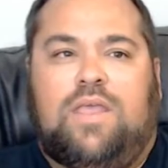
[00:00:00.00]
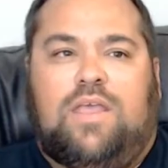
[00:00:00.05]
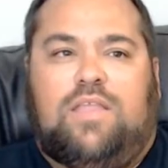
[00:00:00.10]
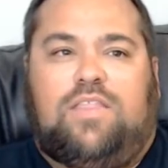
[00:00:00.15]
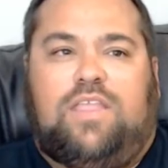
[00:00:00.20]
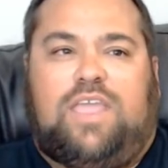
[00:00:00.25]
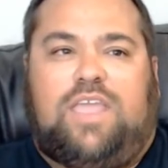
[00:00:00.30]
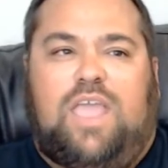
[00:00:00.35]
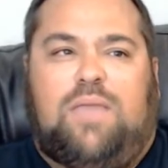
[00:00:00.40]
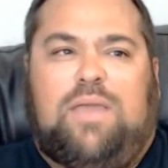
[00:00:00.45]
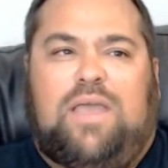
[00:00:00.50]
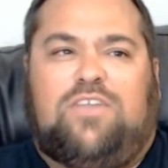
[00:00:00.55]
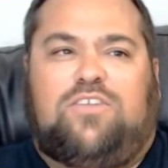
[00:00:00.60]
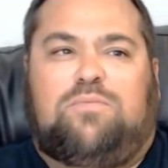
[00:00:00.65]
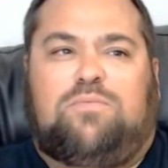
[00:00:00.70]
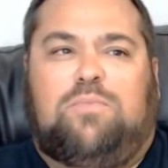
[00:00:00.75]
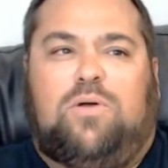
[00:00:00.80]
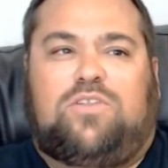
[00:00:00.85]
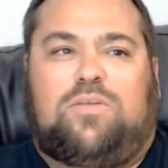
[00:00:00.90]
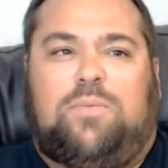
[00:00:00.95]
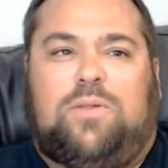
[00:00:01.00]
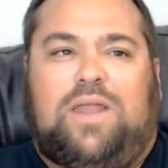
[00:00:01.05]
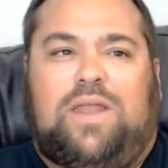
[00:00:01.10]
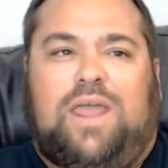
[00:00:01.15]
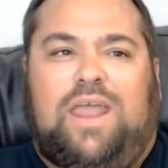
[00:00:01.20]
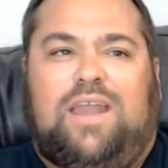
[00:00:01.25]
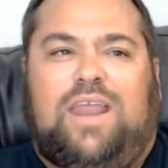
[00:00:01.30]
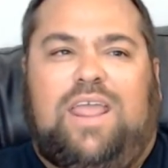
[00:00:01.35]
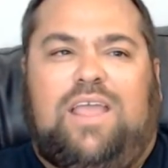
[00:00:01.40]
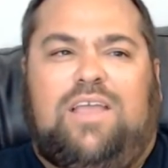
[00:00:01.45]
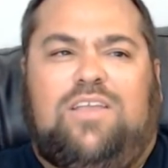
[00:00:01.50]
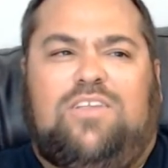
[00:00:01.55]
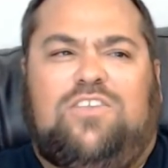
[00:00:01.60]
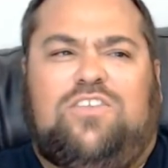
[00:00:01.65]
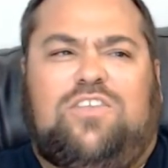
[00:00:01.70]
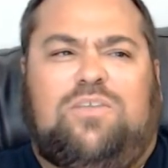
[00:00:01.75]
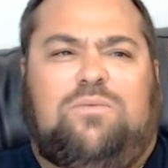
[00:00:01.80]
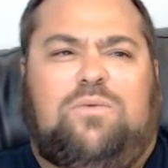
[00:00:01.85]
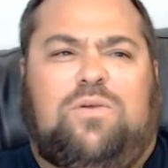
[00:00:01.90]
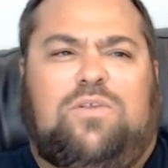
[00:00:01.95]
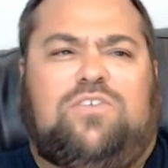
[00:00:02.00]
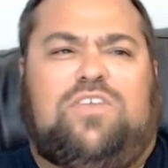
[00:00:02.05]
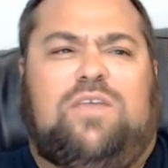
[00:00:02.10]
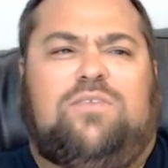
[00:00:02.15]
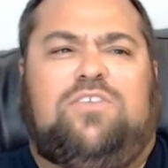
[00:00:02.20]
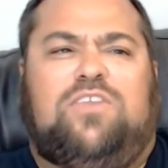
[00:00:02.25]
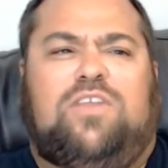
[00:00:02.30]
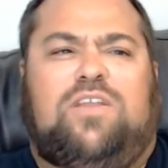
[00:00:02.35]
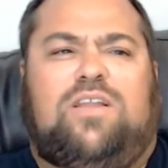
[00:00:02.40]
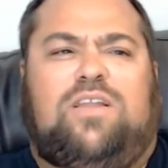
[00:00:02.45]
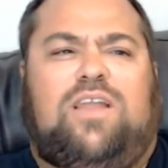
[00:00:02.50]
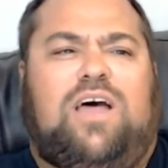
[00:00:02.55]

game has multiple endings, which gives it a lot of